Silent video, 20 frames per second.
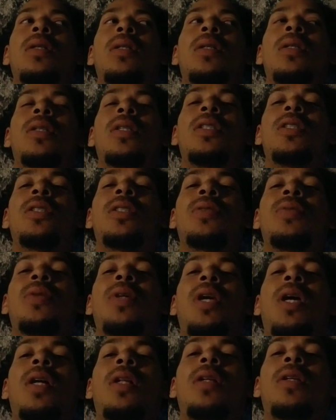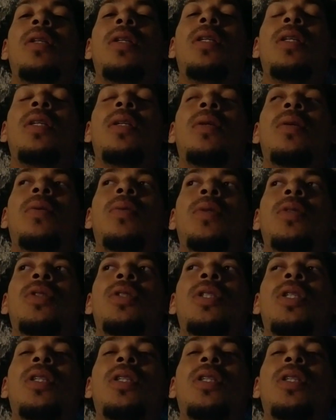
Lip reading: Because in reality, once you